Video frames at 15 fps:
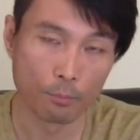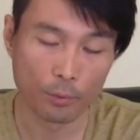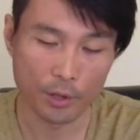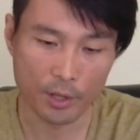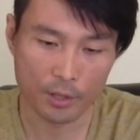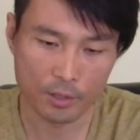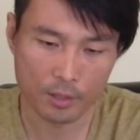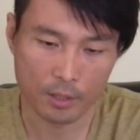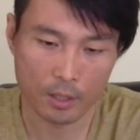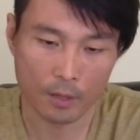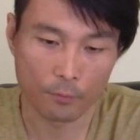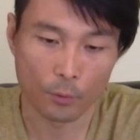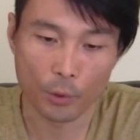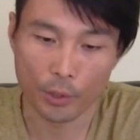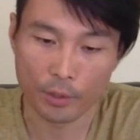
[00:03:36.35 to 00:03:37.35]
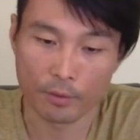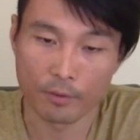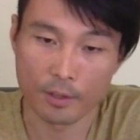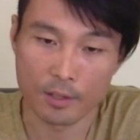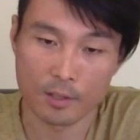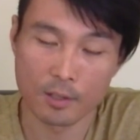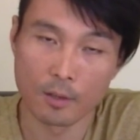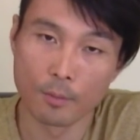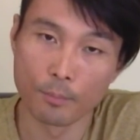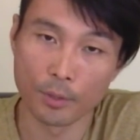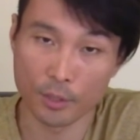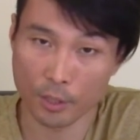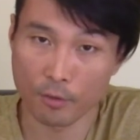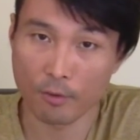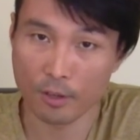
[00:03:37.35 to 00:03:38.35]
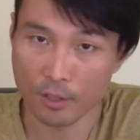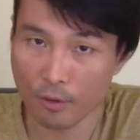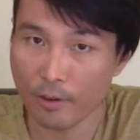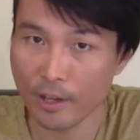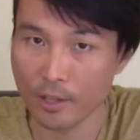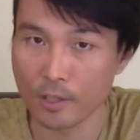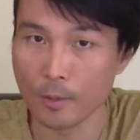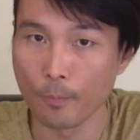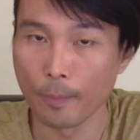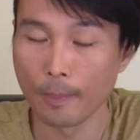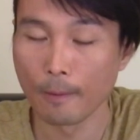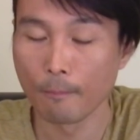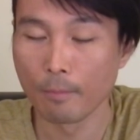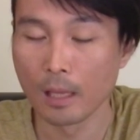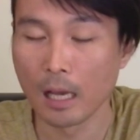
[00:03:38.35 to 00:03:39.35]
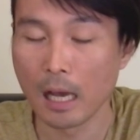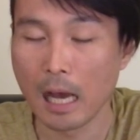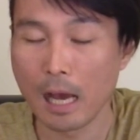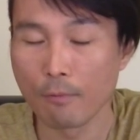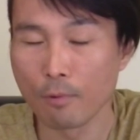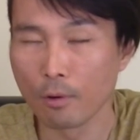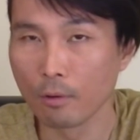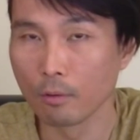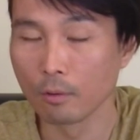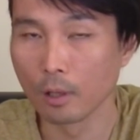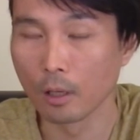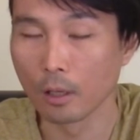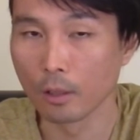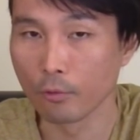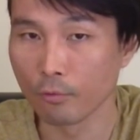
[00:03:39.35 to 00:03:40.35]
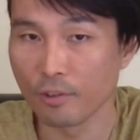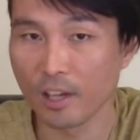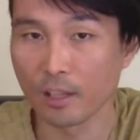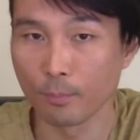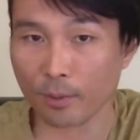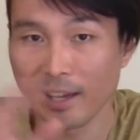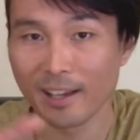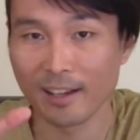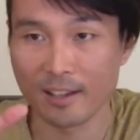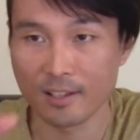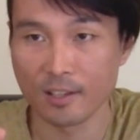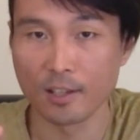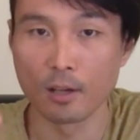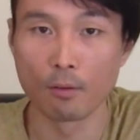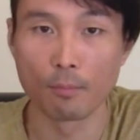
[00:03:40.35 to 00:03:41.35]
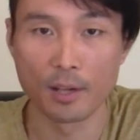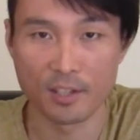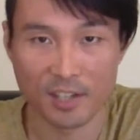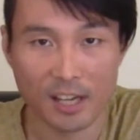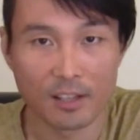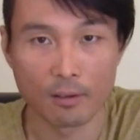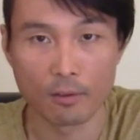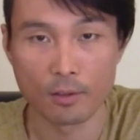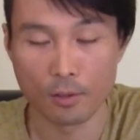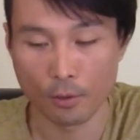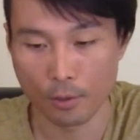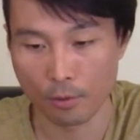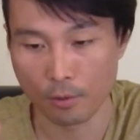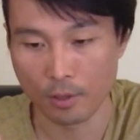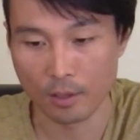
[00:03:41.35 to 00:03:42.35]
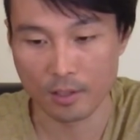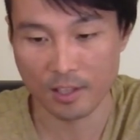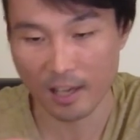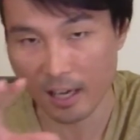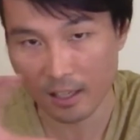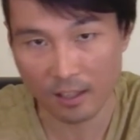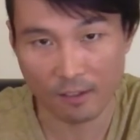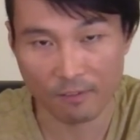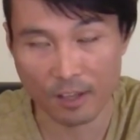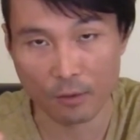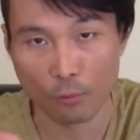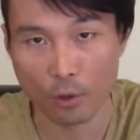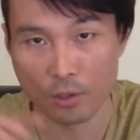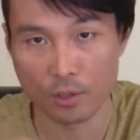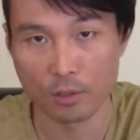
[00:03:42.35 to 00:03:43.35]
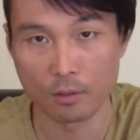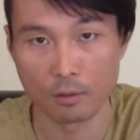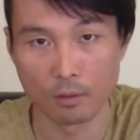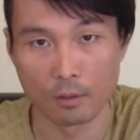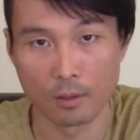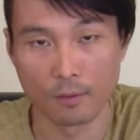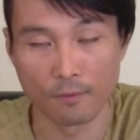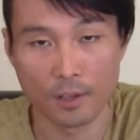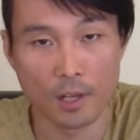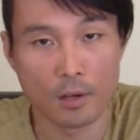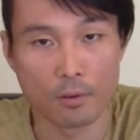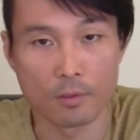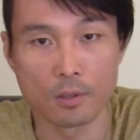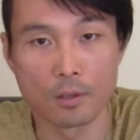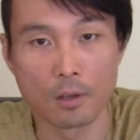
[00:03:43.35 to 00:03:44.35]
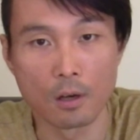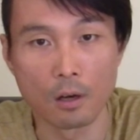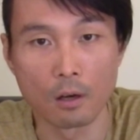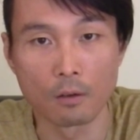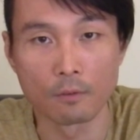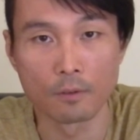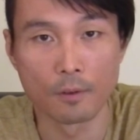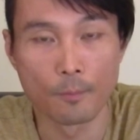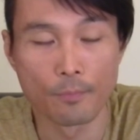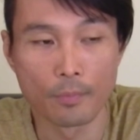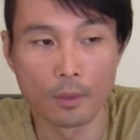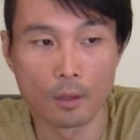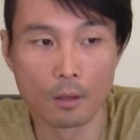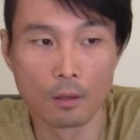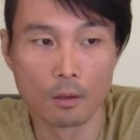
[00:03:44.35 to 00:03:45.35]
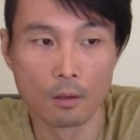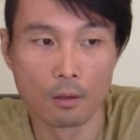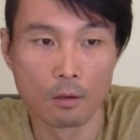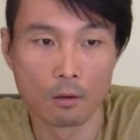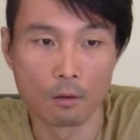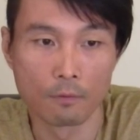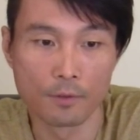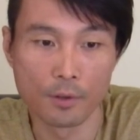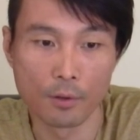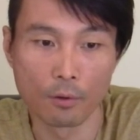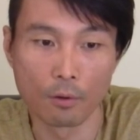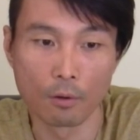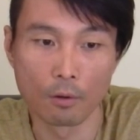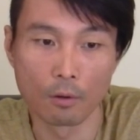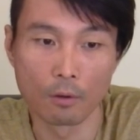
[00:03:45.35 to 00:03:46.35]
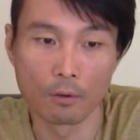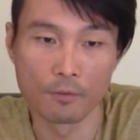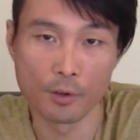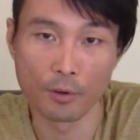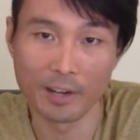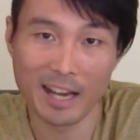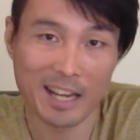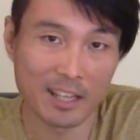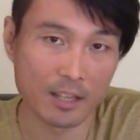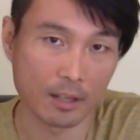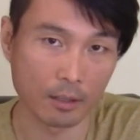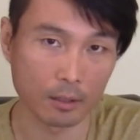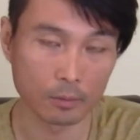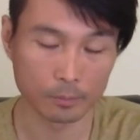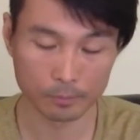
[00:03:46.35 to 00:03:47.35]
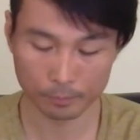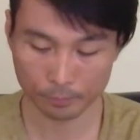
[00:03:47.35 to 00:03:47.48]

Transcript: please avoid this particular series. I will create playlists on my channel so you can selectively watch the videos of your liking.